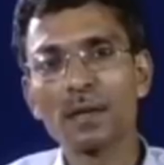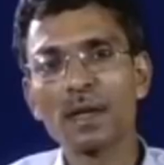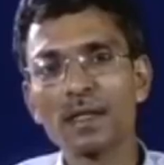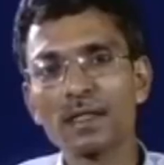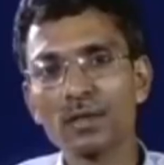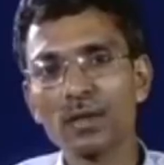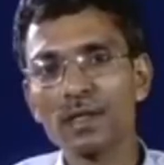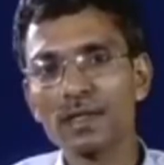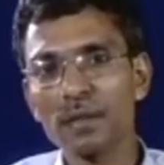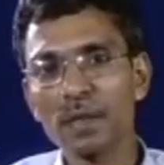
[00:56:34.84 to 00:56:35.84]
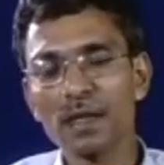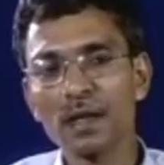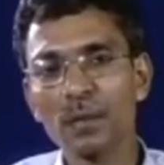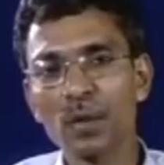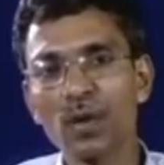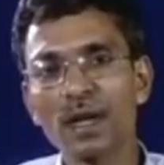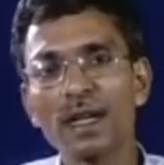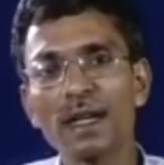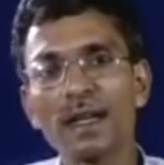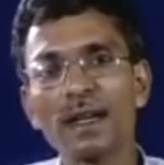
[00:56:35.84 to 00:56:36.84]
thermal energy storage can be
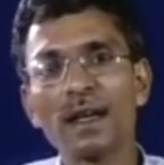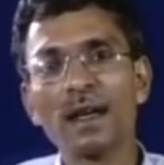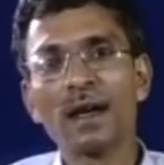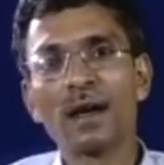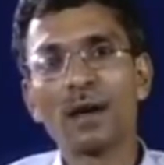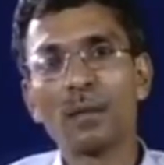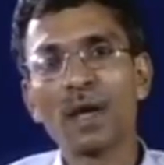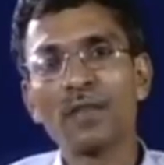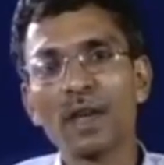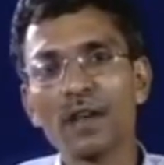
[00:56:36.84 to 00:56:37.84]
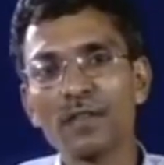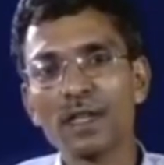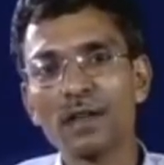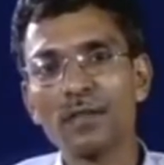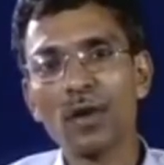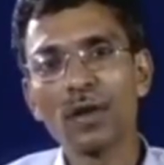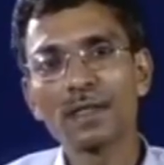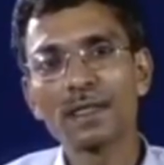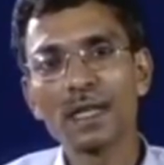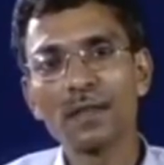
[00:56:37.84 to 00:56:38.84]
provided by way of the walls
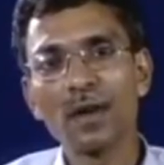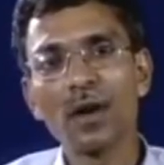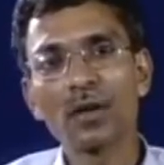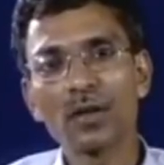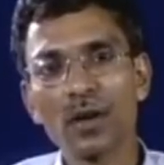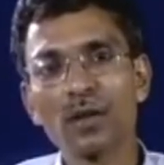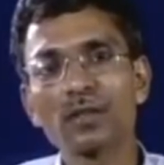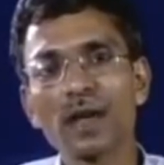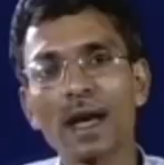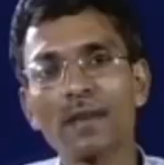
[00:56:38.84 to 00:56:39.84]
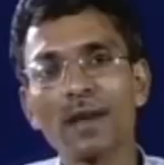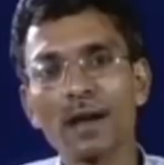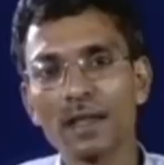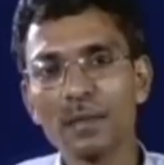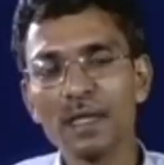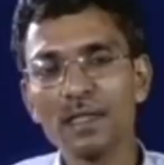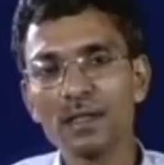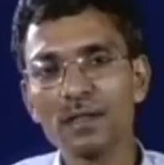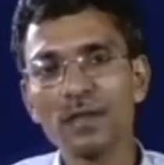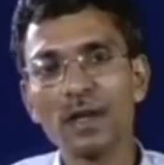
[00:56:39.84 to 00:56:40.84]
itself, or you can also have other means
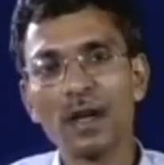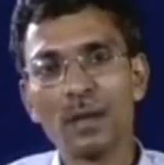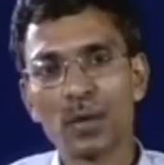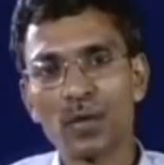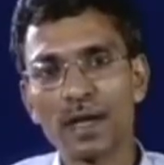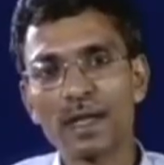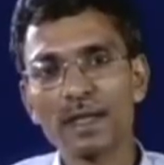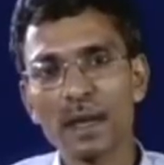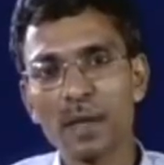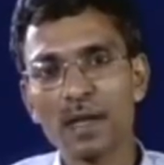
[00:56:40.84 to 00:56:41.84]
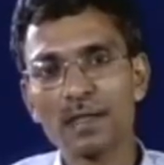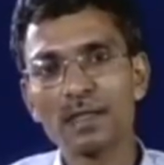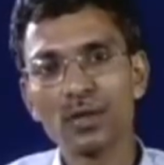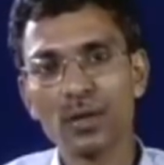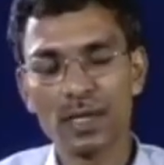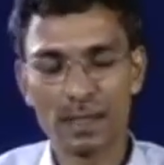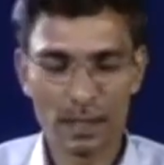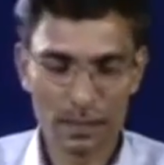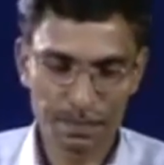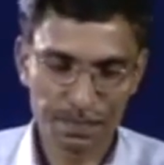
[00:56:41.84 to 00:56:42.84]
of providing thermal energy storage.
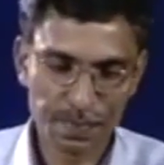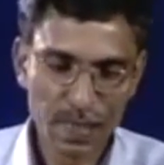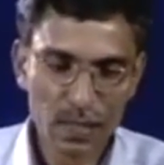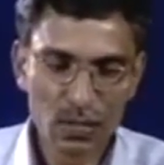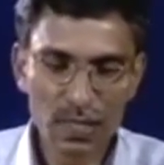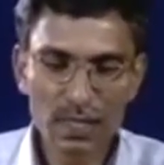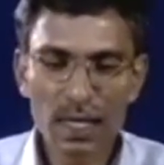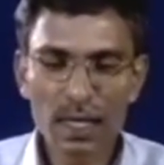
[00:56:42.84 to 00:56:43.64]
So these